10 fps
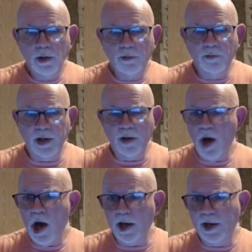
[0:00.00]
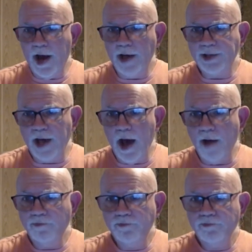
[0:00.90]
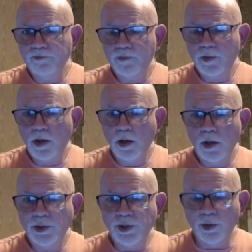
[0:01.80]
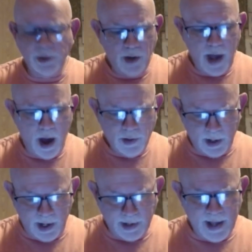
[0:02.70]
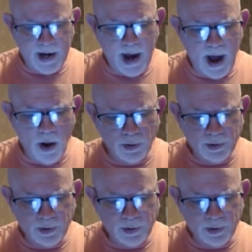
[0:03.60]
VMI, and ASCAP. So when you calculate that out